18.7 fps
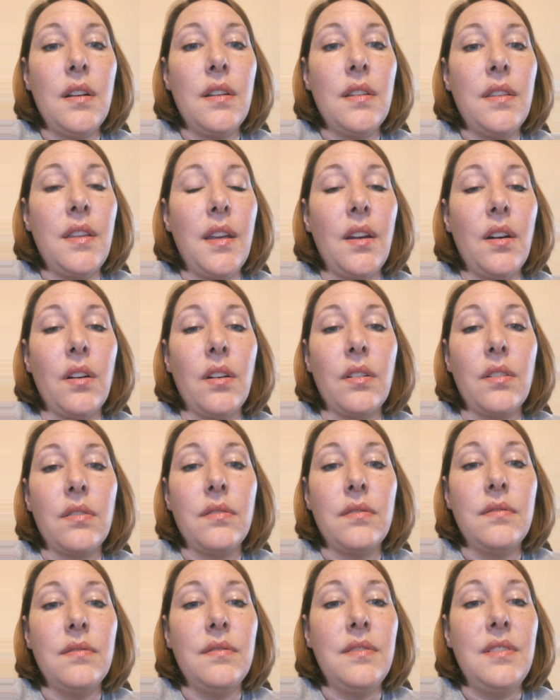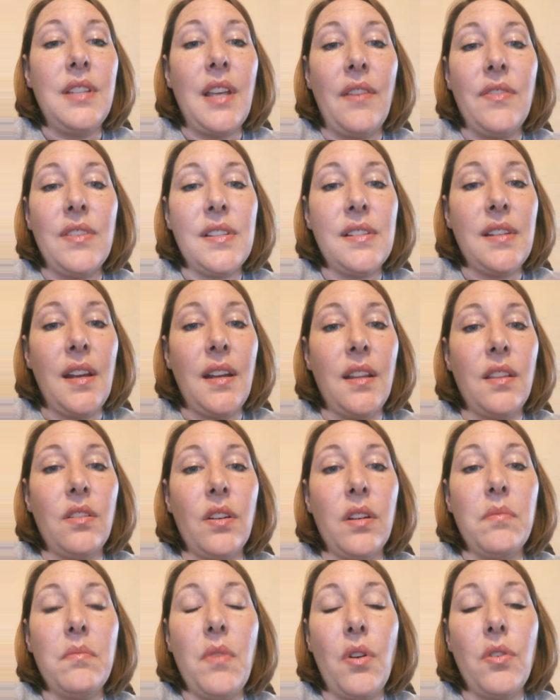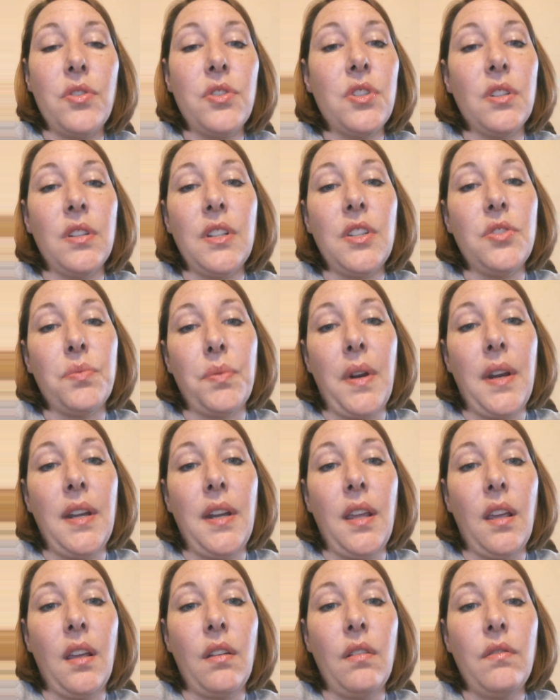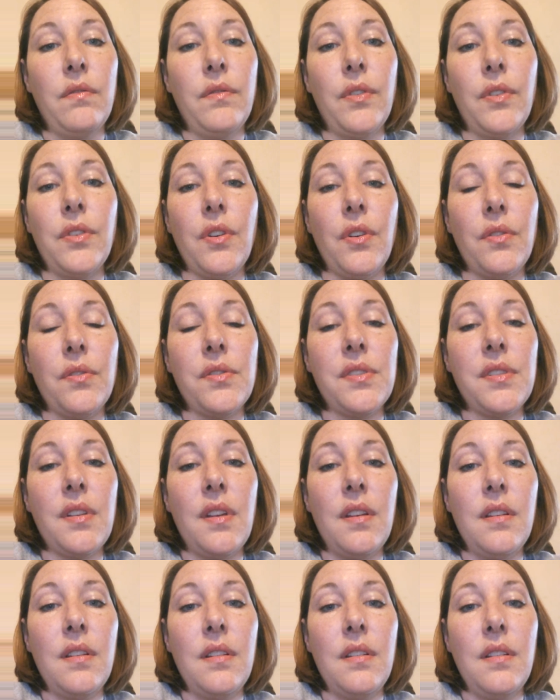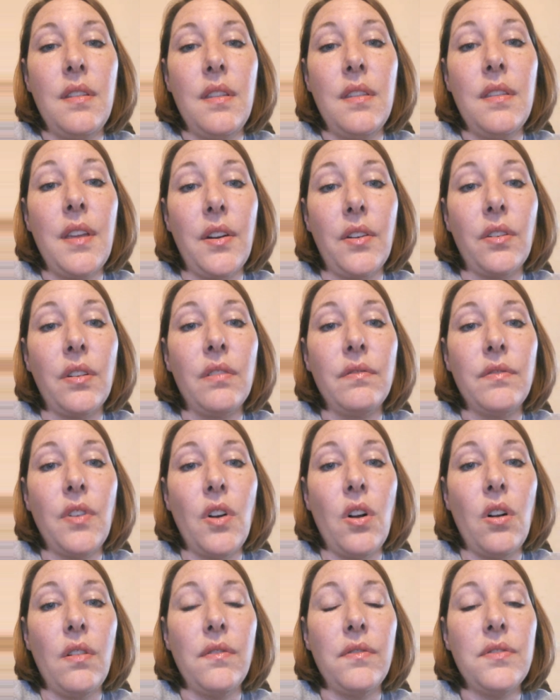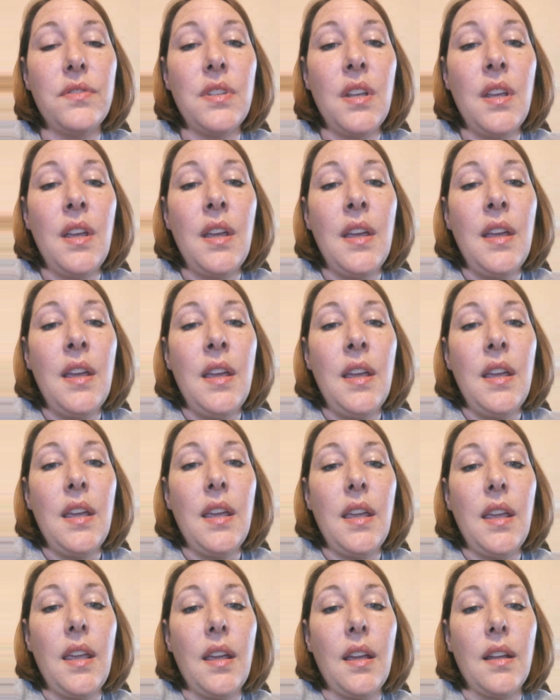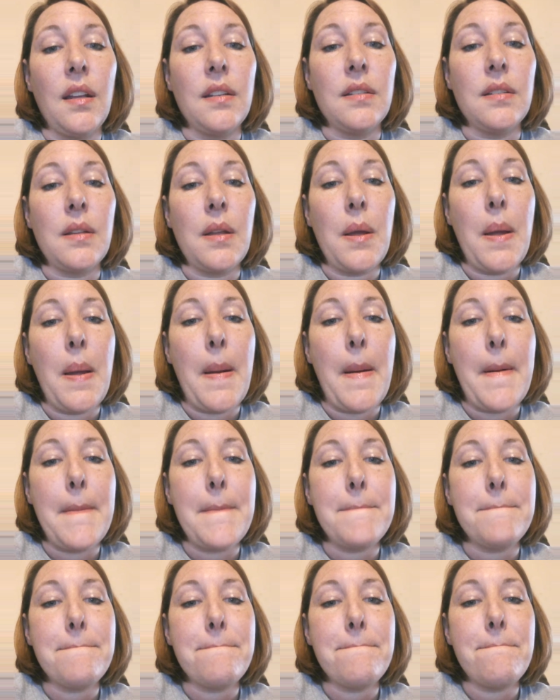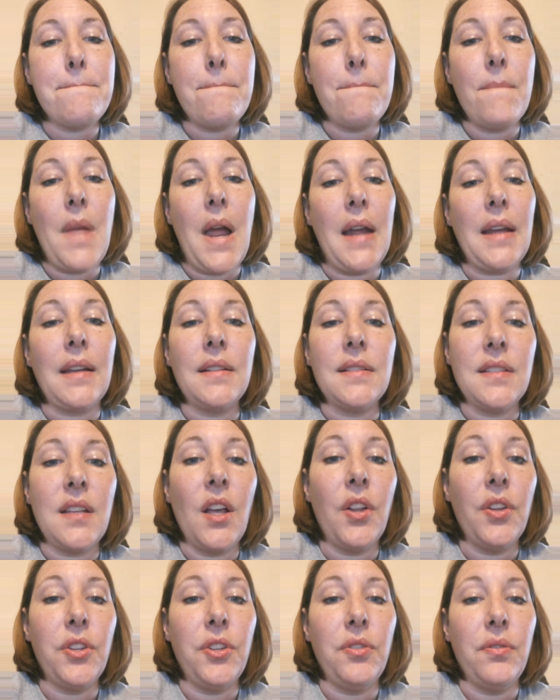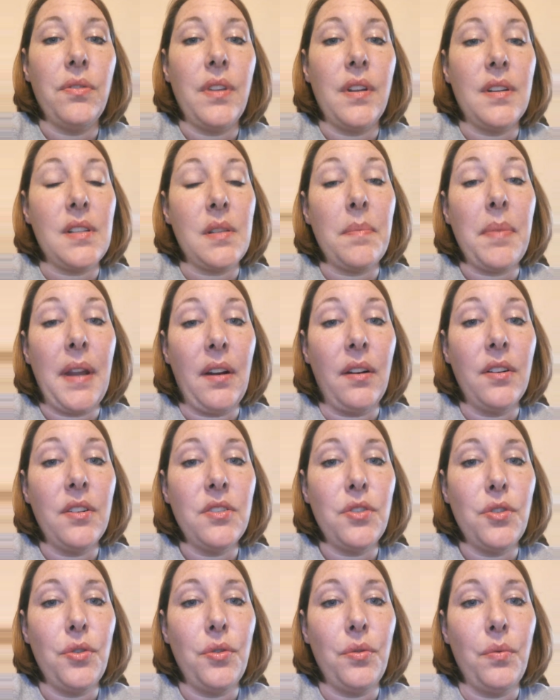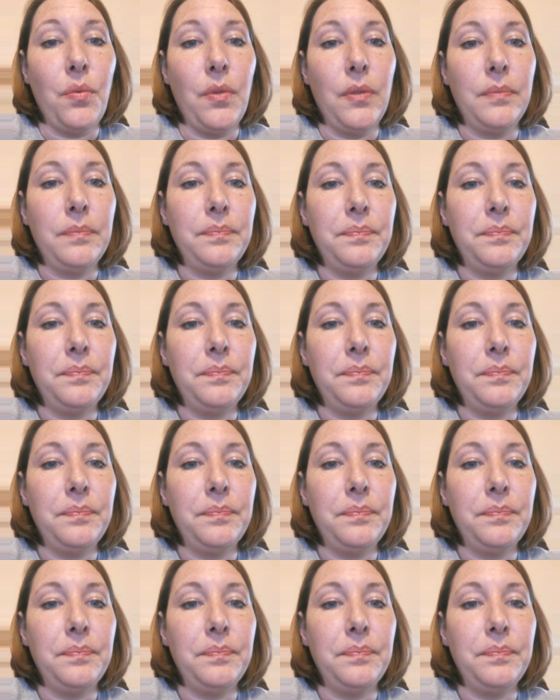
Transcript: They are devastating. They're emotionally draining for those that are involved. And I can tell you that as a parent who